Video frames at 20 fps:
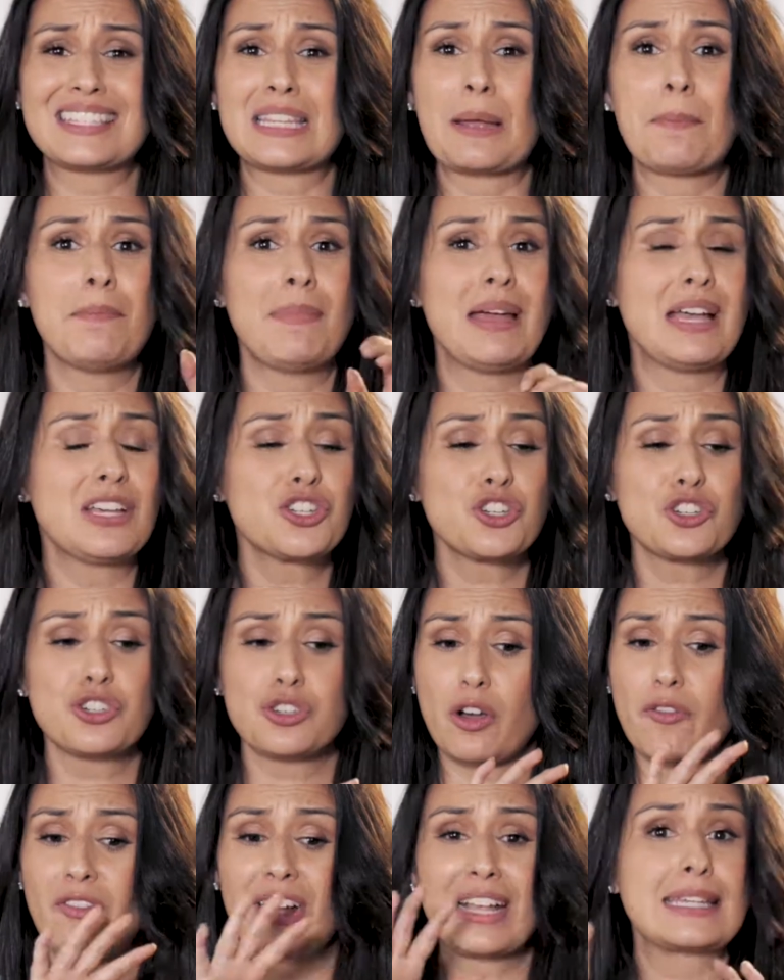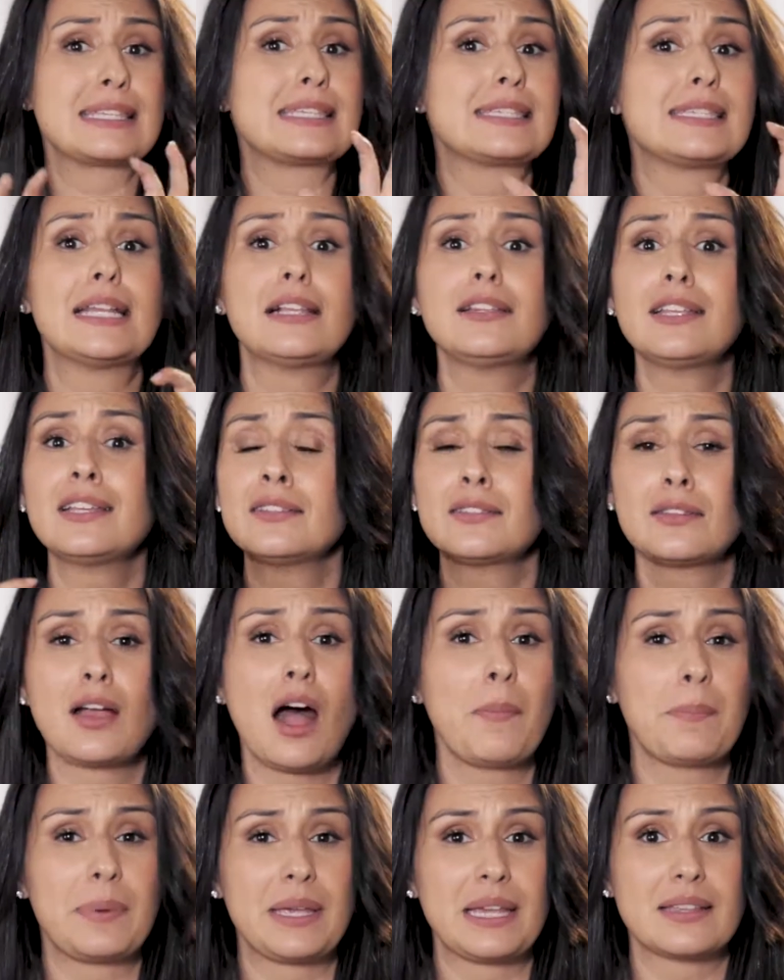a mesh of a gazillion
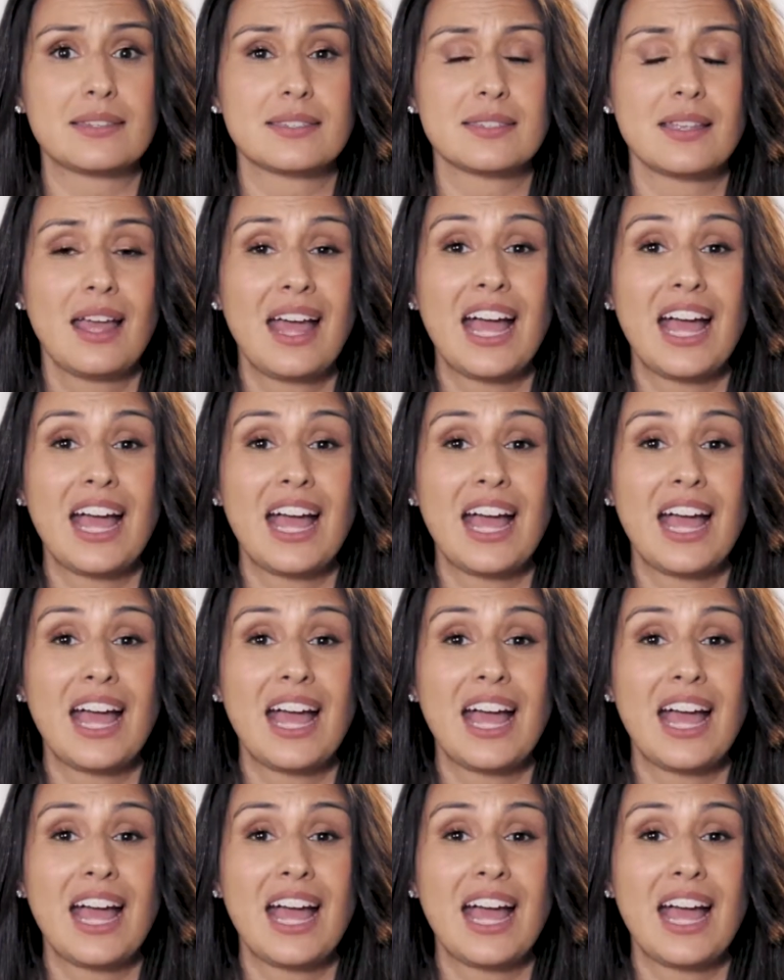topics,